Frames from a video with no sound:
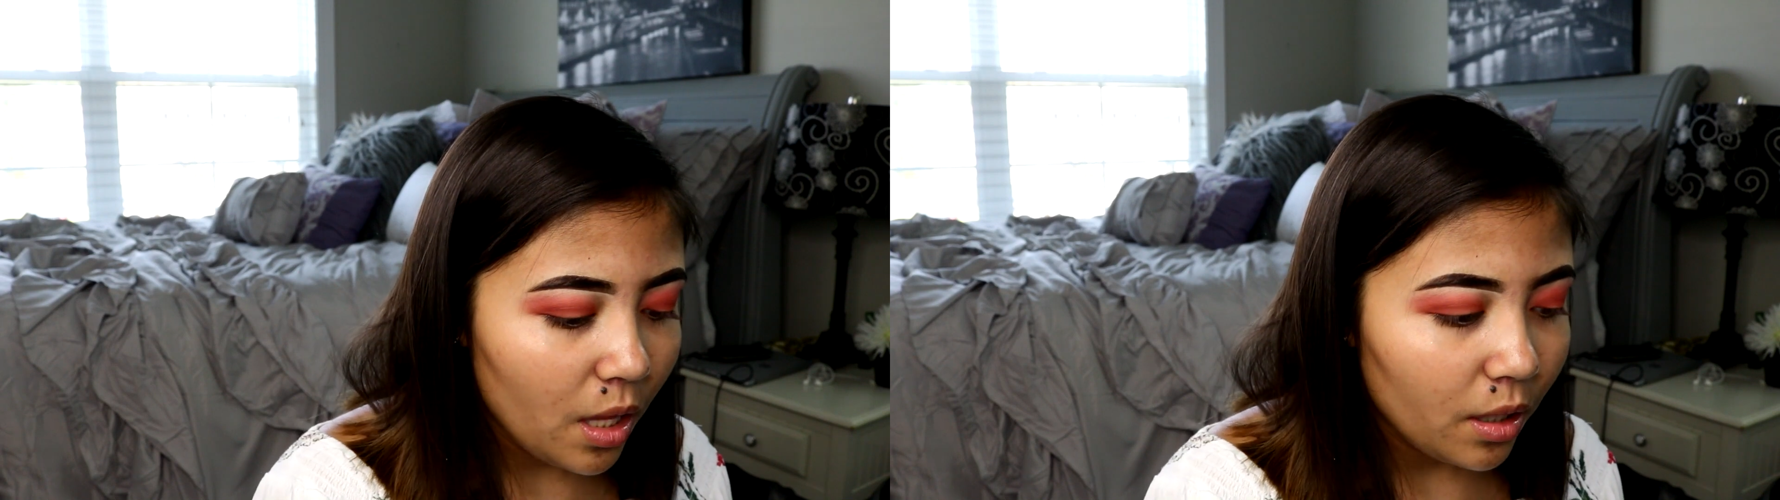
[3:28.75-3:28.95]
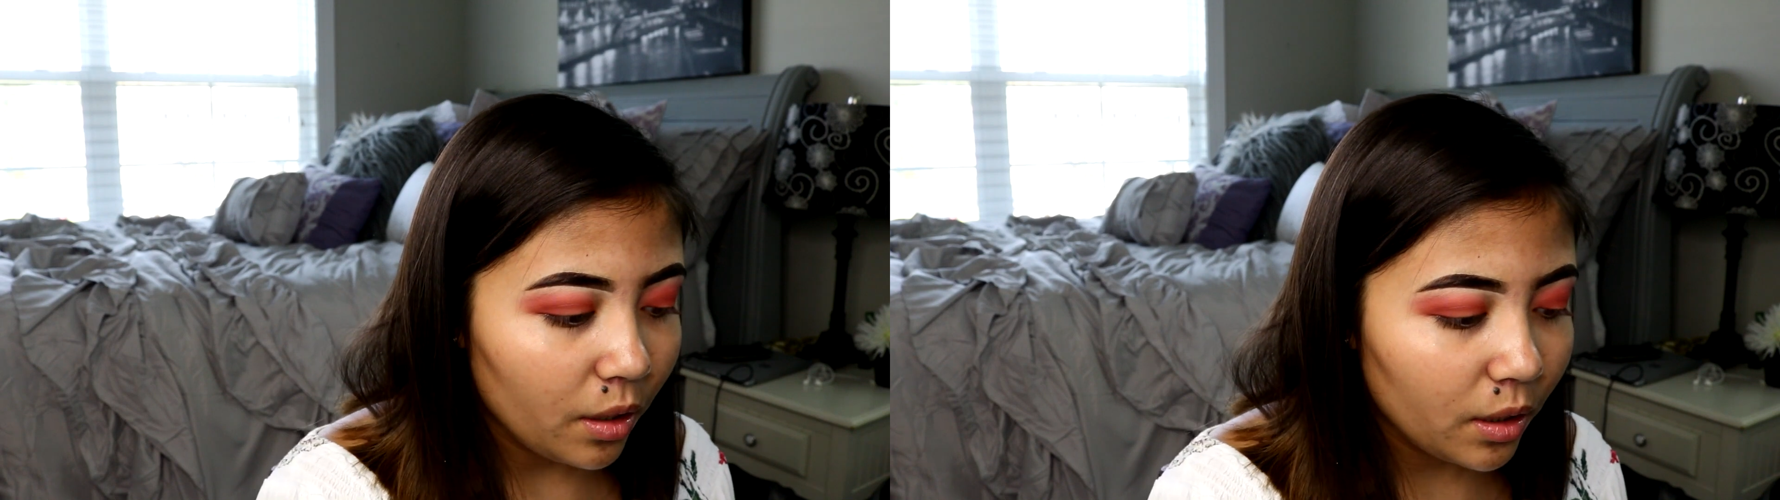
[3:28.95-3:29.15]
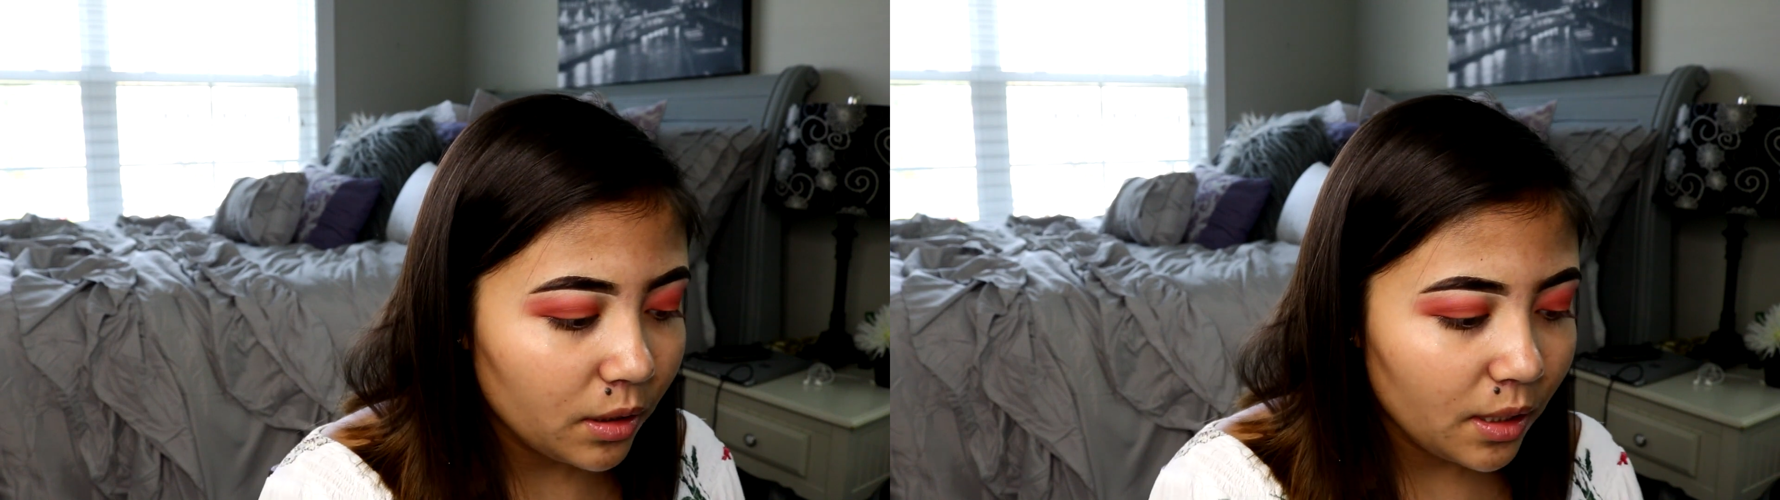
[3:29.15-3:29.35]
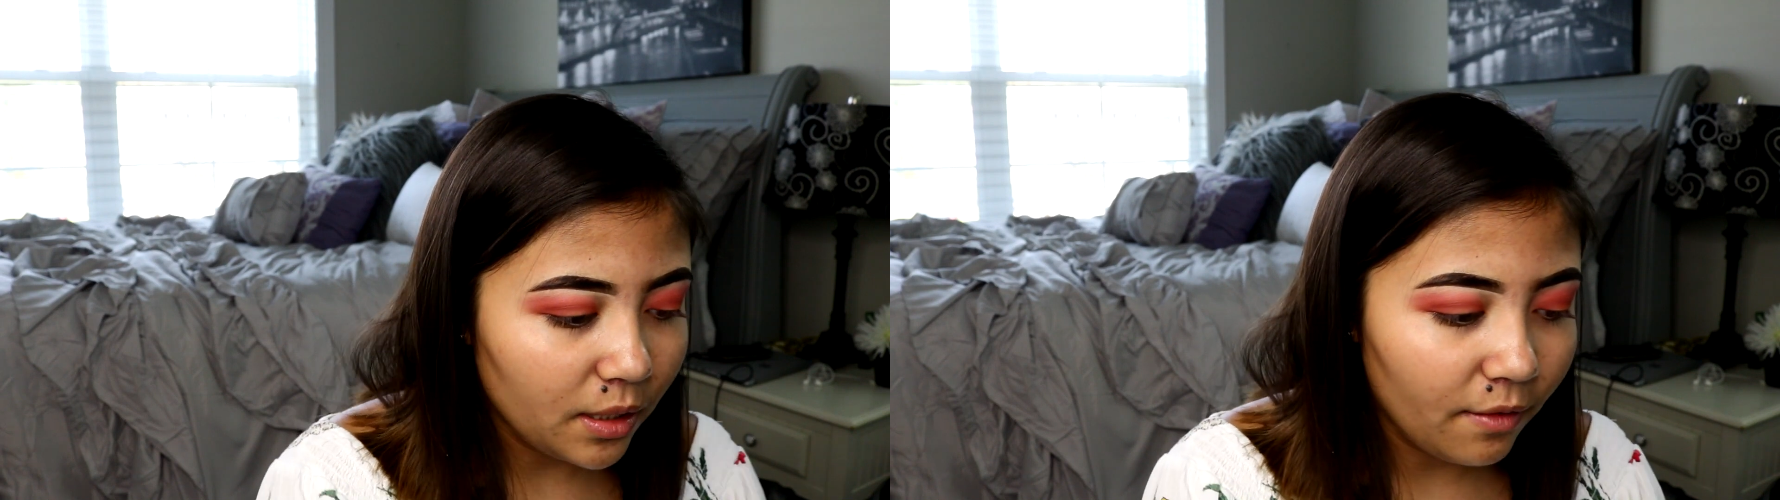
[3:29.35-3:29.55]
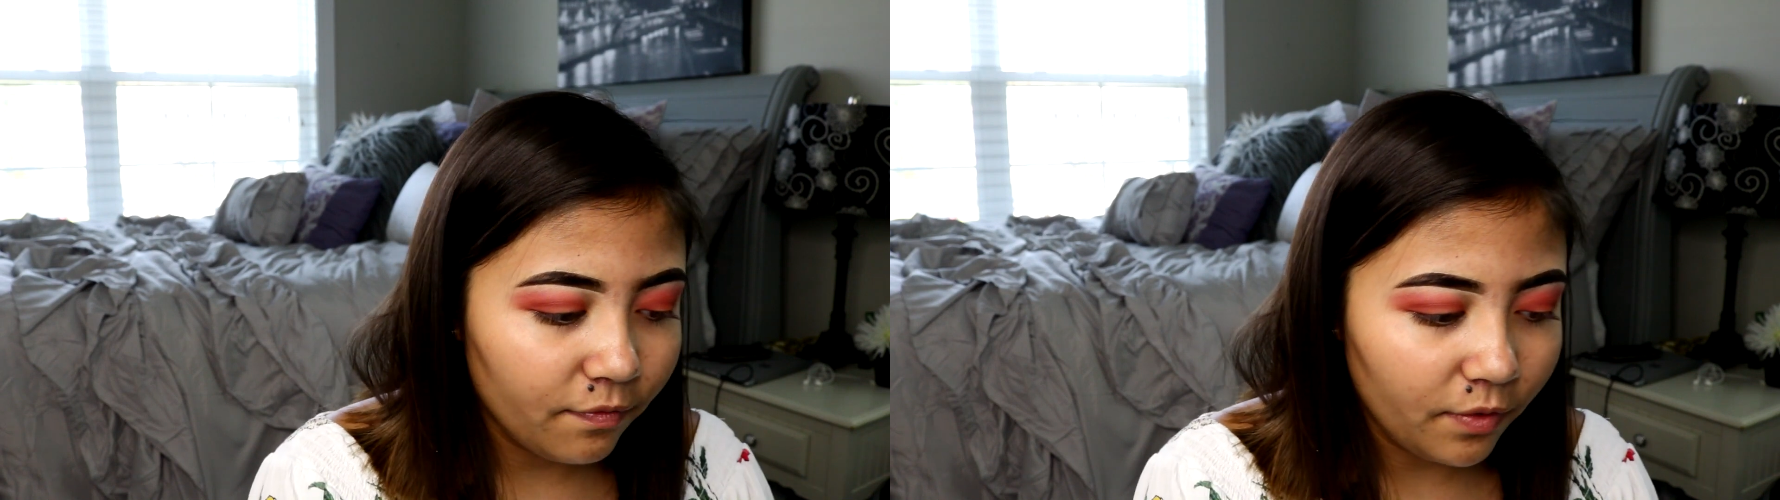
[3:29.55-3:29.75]
then you're going to take
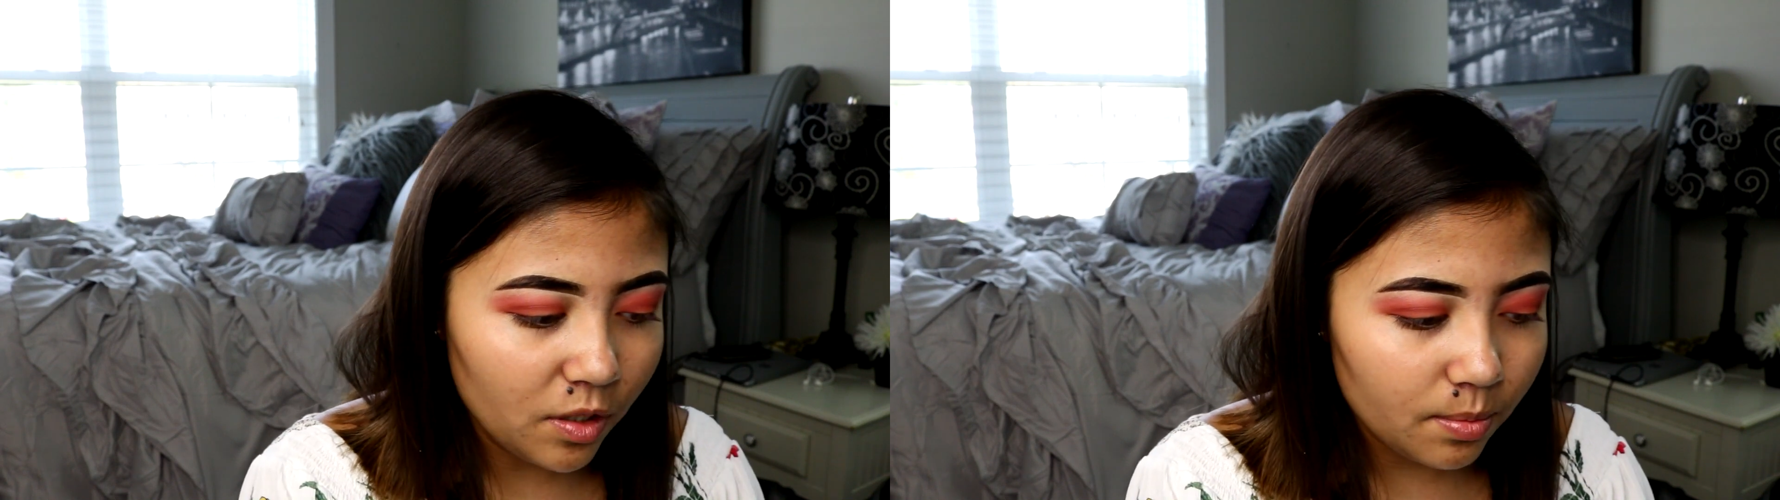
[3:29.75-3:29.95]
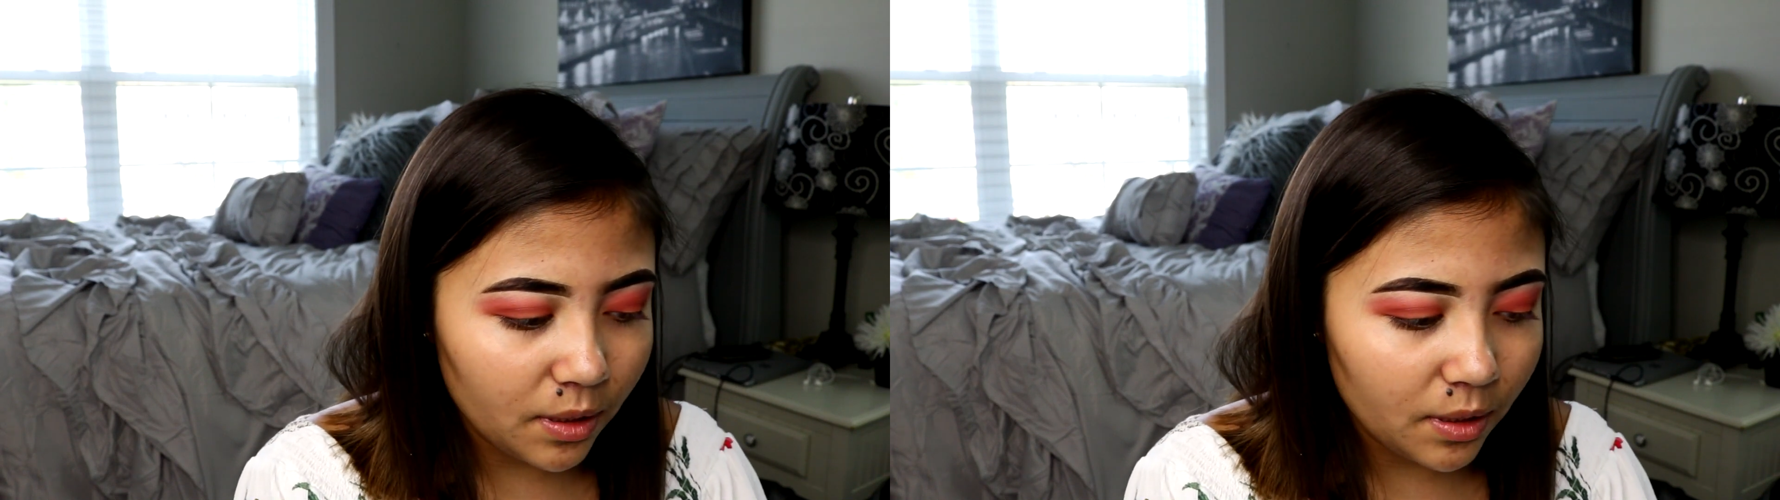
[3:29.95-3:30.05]
that first